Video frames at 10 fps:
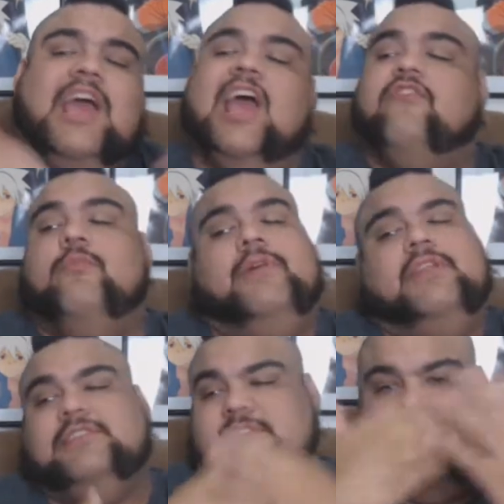Everybody
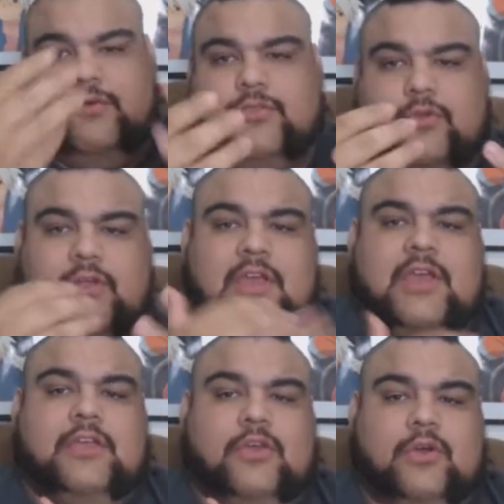is in love with her.
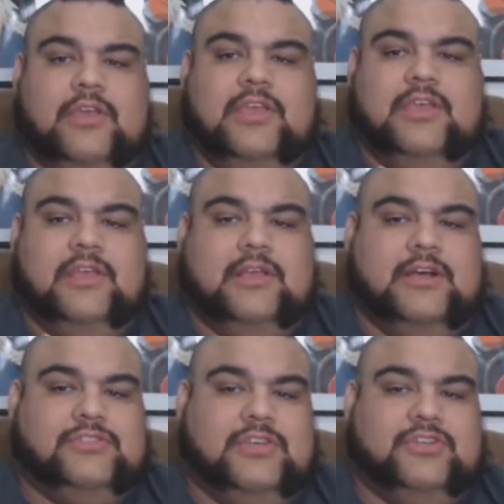
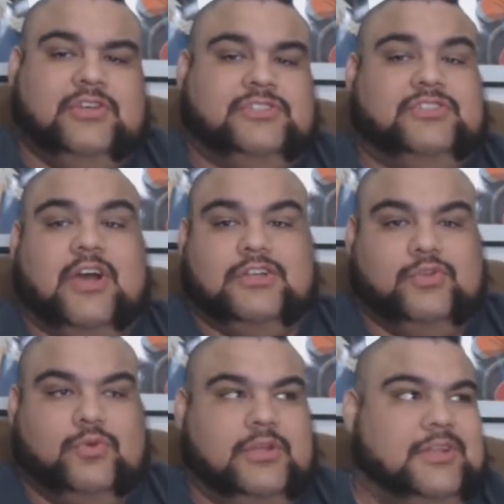Kazuki tries to talk to her,